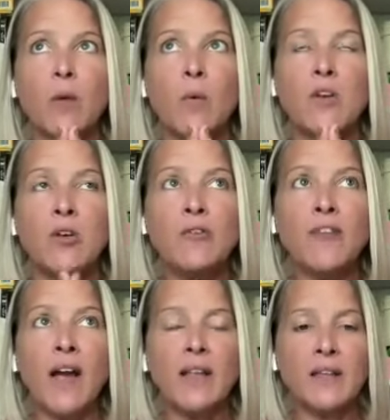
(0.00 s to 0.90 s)
when you
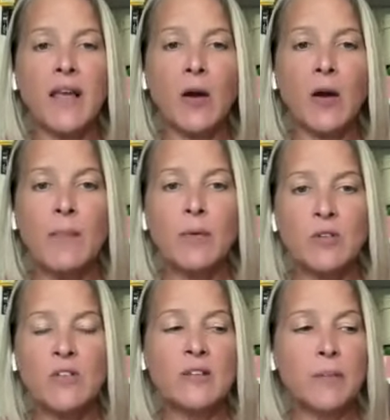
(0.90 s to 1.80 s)
finally are able
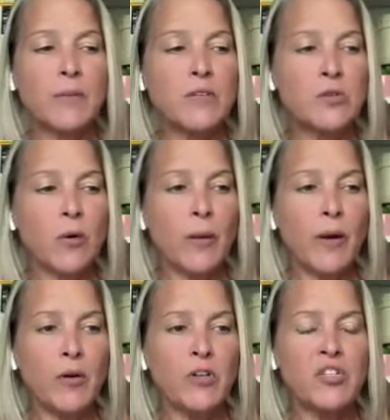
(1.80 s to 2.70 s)
to slip into a
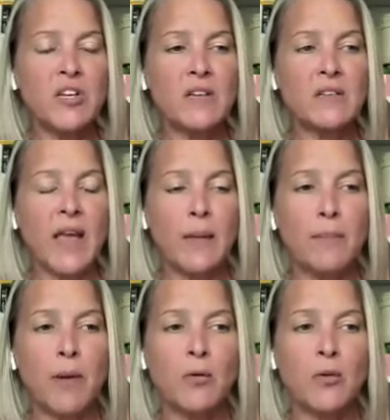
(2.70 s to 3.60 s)
pair of jeans
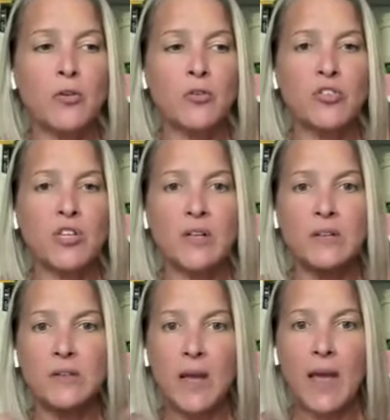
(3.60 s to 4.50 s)
and buckle your
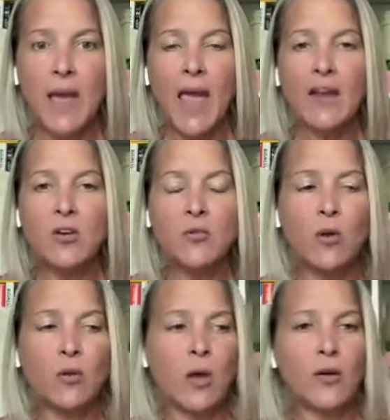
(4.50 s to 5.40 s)
jeans and you
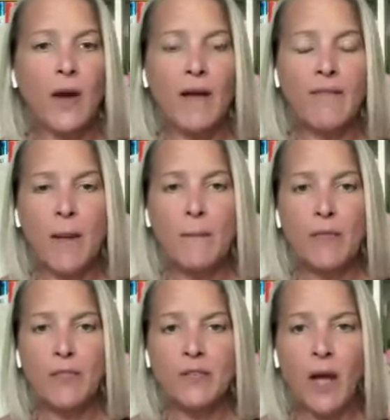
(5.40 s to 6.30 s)
no longer have that
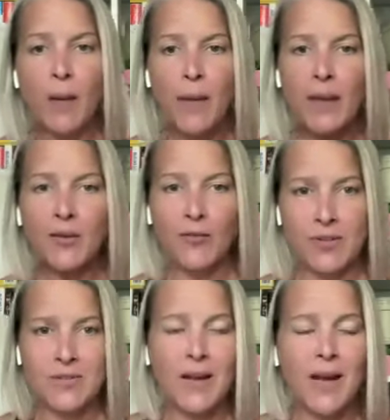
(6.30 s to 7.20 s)
muffin top hanging over
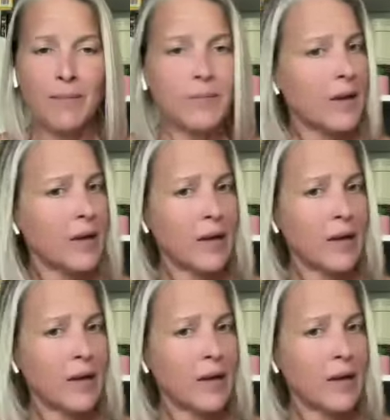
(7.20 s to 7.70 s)
the top,